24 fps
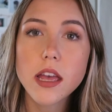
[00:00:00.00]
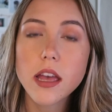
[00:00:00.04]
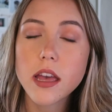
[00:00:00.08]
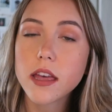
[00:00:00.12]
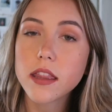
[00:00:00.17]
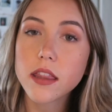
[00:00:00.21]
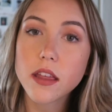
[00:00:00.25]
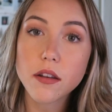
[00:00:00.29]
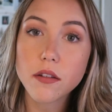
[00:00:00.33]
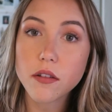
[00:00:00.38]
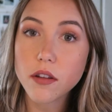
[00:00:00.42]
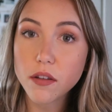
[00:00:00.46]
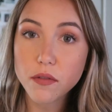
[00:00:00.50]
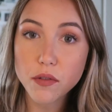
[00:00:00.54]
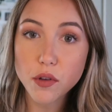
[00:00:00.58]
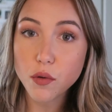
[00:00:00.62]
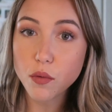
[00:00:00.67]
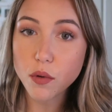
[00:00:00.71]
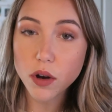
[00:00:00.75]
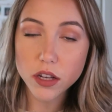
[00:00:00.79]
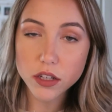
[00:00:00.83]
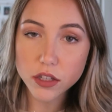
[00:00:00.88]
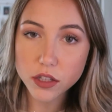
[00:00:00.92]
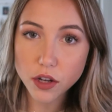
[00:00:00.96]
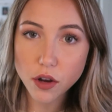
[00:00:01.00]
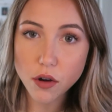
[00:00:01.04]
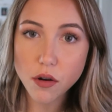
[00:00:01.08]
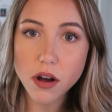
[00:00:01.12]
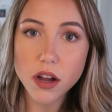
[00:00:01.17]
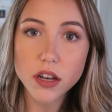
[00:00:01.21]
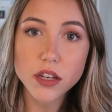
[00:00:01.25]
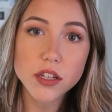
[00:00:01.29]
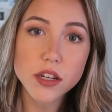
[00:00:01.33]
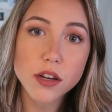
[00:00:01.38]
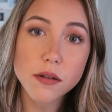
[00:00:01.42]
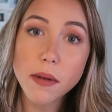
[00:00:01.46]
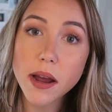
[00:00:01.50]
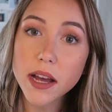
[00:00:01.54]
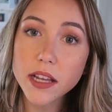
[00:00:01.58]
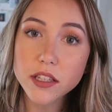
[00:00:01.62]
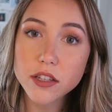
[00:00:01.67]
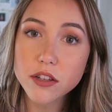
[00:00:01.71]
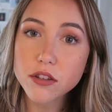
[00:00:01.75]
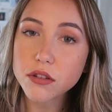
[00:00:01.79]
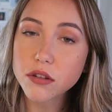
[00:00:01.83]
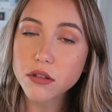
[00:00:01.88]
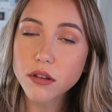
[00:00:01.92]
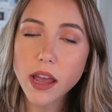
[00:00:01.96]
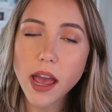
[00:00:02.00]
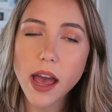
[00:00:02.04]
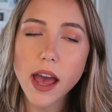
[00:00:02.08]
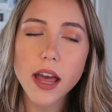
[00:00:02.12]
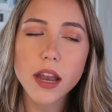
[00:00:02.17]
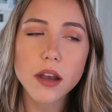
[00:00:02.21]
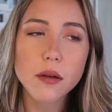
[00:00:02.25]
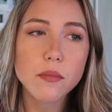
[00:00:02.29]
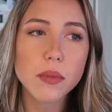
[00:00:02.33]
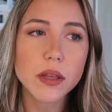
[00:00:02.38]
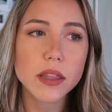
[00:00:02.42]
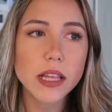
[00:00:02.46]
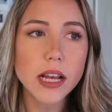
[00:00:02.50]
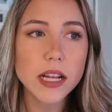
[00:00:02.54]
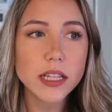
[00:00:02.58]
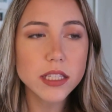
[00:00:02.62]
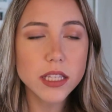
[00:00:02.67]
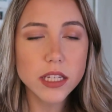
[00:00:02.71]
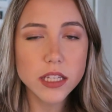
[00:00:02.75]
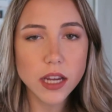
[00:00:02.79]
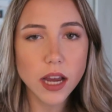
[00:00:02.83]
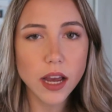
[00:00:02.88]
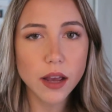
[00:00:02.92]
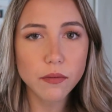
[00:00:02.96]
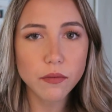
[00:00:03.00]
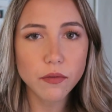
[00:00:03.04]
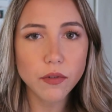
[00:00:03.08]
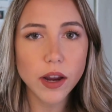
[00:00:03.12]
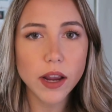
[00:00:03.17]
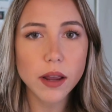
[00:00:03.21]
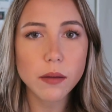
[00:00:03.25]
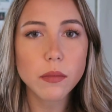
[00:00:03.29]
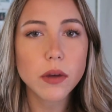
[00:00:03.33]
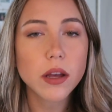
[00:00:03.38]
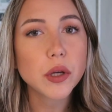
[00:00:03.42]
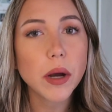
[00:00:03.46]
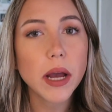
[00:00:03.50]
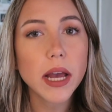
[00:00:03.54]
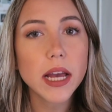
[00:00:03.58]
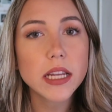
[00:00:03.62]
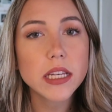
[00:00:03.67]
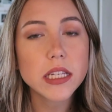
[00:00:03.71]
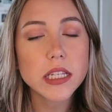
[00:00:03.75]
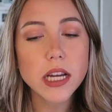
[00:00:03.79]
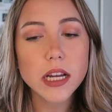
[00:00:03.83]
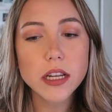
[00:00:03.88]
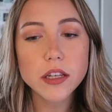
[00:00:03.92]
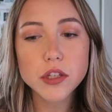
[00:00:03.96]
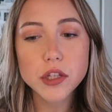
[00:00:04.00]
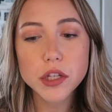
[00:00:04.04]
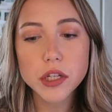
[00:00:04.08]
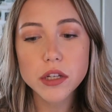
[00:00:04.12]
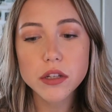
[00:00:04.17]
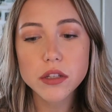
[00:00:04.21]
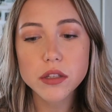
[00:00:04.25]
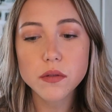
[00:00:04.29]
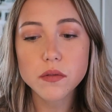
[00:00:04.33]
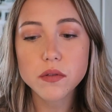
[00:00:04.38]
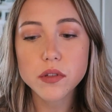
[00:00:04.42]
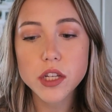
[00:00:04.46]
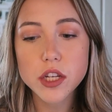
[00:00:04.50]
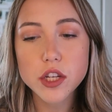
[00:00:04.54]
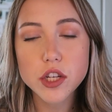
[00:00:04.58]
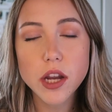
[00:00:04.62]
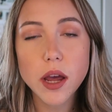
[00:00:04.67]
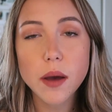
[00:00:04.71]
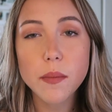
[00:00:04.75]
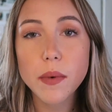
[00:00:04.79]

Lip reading: And then if you want to go on to your master's, you can, but that's the time frame. So I had done 2 years of CEGEP.